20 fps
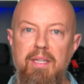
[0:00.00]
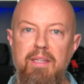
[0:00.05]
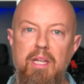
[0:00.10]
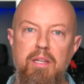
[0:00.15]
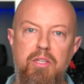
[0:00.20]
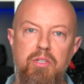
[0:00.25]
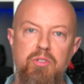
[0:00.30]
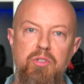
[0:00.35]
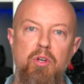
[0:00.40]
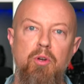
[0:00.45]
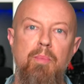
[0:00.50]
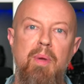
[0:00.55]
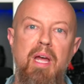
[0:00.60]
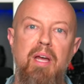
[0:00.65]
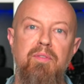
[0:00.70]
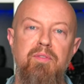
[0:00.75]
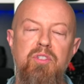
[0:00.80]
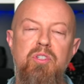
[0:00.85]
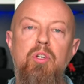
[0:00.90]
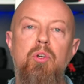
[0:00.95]
and then the Zoom
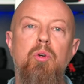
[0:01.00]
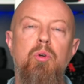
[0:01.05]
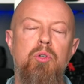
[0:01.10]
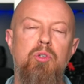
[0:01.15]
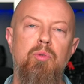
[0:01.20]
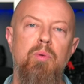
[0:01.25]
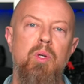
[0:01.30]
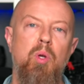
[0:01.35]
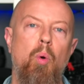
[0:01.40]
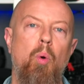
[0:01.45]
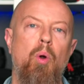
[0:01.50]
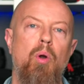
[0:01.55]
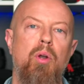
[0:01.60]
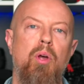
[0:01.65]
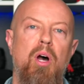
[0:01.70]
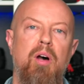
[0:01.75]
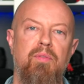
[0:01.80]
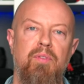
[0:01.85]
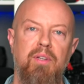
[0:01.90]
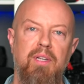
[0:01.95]
F2 to
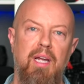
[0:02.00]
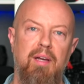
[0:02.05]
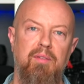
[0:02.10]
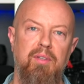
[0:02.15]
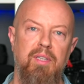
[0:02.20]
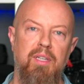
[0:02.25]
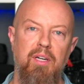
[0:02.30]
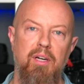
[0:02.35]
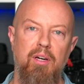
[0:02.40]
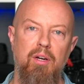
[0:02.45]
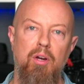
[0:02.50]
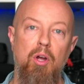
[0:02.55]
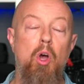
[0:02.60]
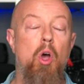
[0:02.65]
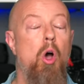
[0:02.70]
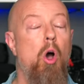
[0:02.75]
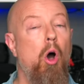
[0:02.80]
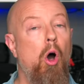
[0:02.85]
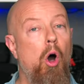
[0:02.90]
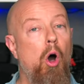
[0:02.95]
record off the lavalier.
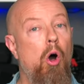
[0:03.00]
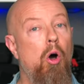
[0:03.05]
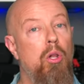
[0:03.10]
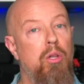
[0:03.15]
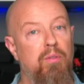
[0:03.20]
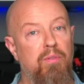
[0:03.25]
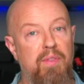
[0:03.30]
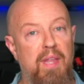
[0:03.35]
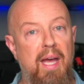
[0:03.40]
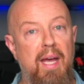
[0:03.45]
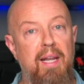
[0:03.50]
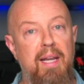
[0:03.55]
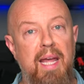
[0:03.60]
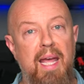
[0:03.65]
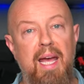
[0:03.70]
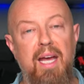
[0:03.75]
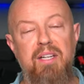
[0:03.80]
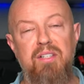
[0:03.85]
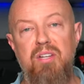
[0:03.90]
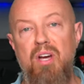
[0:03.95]
All of that
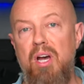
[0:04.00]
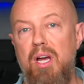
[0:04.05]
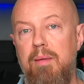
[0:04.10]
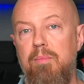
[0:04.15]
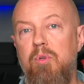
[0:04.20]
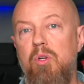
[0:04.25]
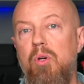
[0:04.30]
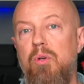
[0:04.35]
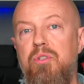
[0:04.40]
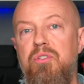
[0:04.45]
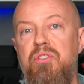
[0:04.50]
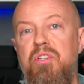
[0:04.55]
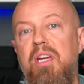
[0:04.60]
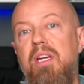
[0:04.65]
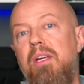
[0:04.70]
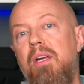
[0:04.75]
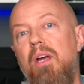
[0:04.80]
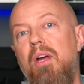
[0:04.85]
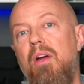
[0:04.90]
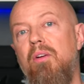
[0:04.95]
had timecode
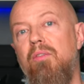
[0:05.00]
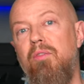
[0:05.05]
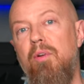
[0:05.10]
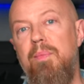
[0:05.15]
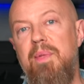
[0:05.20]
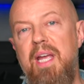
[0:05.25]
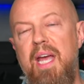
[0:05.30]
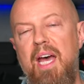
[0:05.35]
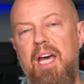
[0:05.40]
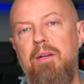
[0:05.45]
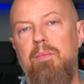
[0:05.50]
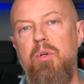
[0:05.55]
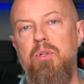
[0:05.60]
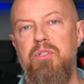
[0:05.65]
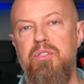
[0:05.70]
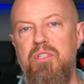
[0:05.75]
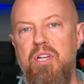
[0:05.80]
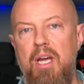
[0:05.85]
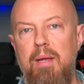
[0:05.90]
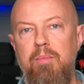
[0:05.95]
sync from the
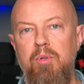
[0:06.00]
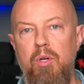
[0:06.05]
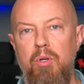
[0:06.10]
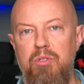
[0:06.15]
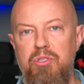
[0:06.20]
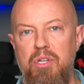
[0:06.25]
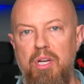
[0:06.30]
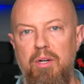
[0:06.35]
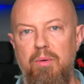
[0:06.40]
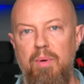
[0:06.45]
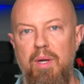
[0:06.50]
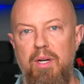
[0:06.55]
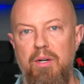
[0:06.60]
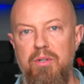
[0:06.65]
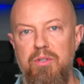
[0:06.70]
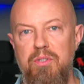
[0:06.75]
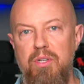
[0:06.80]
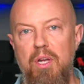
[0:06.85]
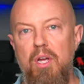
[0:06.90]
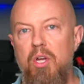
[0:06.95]
Atomos timecode
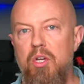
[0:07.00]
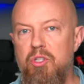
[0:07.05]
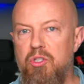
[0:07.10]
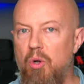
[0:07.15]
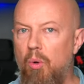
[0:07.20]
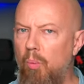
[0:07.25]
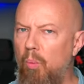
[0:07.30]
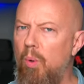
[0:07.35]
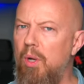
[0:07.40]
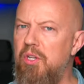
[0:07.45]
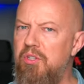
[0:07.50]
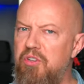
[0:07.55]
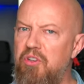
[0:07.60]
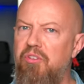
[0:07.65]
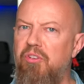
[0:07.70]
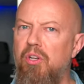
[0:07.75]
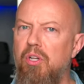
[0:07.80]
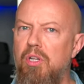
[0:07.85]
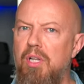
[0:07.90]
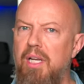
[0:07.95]
generators. So what does
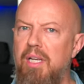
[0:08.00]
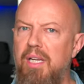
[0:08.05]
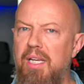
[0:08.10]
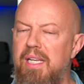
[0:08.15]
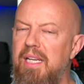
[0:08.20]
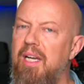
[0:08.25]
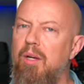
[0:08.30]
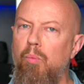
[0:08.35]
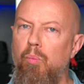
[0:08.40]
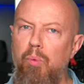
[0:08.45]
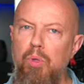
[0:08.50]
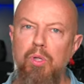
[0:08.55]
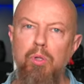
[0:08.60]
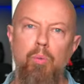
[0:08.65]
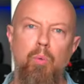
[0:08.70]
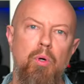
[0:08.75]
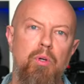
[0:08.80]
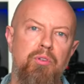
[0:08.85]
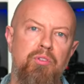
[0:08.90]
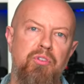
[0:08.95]
this look like in a
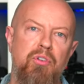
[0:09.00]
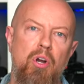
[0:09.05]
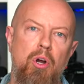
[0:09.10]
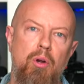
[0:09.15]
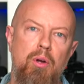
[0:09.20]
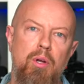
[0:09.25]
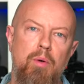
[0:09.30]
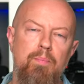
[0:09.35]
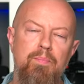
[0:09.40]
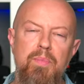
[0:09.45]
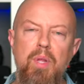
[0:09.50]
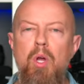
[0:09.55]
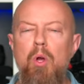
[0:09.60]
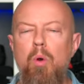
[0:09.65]
real world scenario?